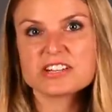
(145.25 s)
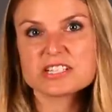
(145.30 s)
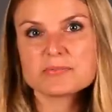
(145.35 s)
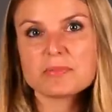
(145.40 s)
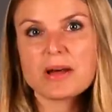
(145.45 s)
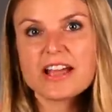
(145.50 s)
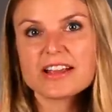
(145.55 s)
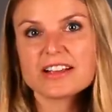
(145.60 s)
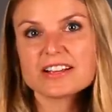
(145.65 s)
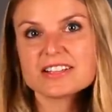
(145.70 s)
as
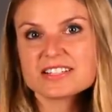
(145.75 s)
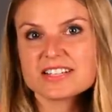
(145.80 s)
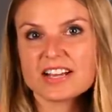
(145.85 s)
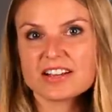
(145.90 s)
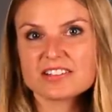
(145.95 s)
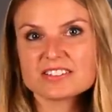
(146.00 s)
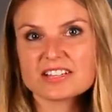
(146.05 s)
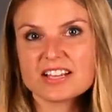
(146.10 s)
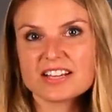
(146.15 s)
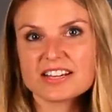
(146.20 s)
pica
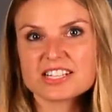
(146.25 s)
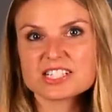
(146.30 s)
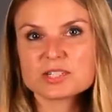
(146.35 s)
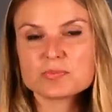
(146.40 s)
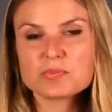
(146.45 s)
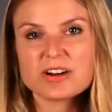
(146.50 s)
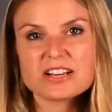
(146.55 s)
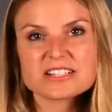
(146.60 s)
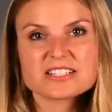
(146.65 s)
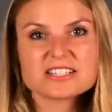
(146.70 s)
sounds like it's
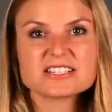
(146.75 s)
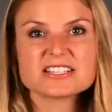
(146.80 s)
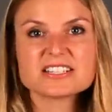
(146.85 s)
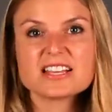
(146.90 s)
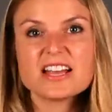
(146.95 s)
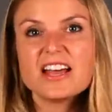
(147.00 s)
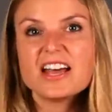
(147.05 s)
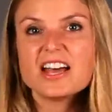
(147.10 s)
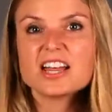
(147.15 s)
present,